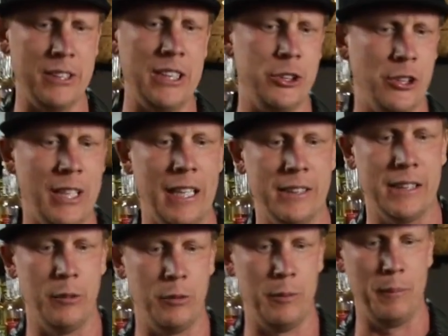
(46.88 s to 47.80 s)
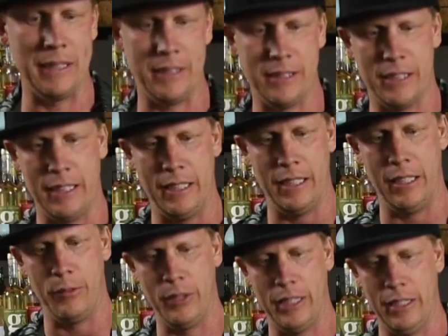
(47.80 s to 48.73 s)
teach you guys how to mix
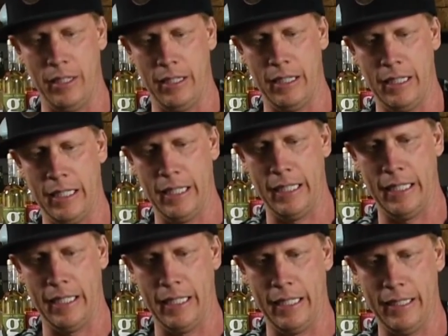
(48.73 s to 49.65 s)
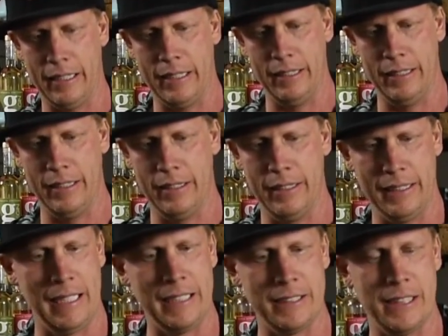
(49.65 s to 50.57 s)
a real, the
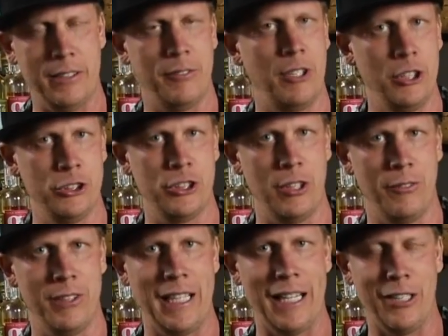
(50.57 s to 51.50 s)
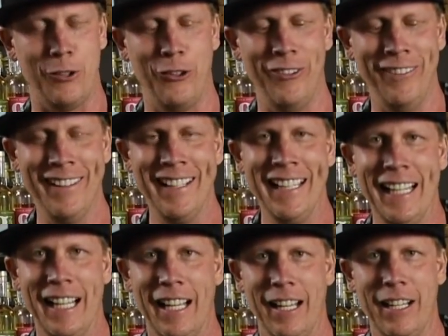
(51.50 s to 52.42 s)
classic variation of a daiquiri.
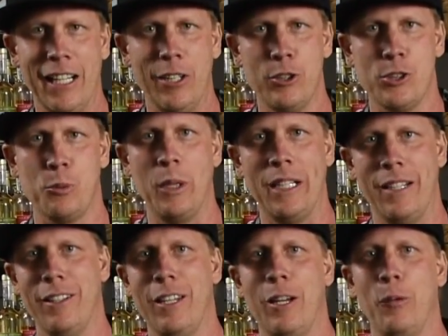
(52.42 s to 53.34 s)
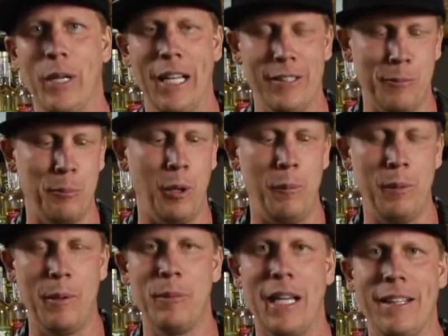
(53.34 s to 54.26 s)
Here in Sweden, we get the
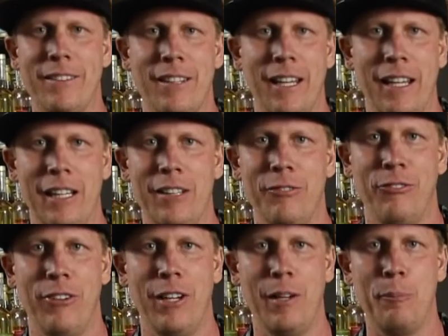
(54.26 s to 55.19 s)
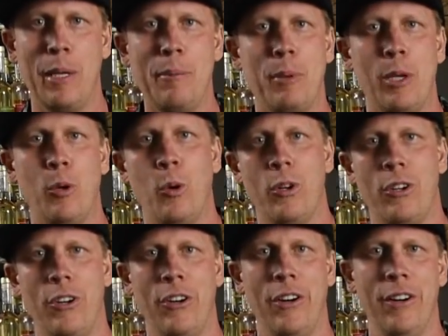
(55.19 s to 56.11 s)
problem that if people
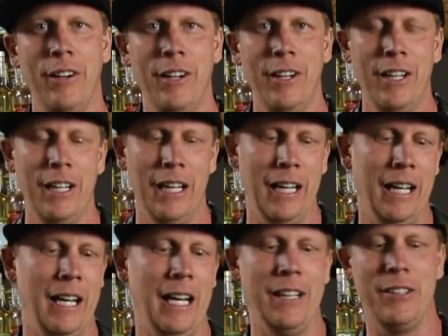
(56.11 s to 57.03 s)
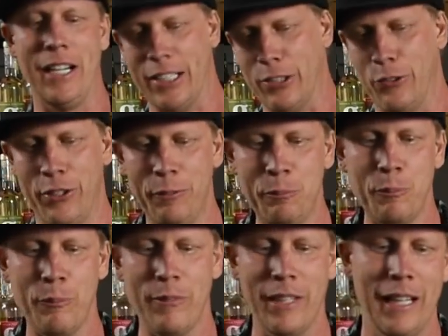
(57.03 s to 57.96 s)
order a daiquiri
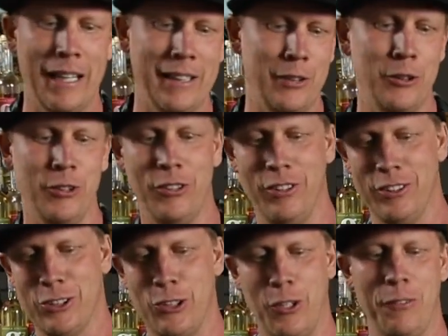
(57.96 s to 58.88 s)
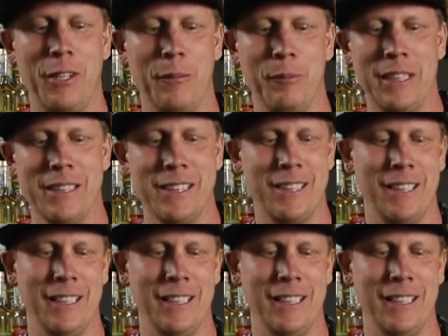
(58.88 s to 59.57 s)
and then you serve them this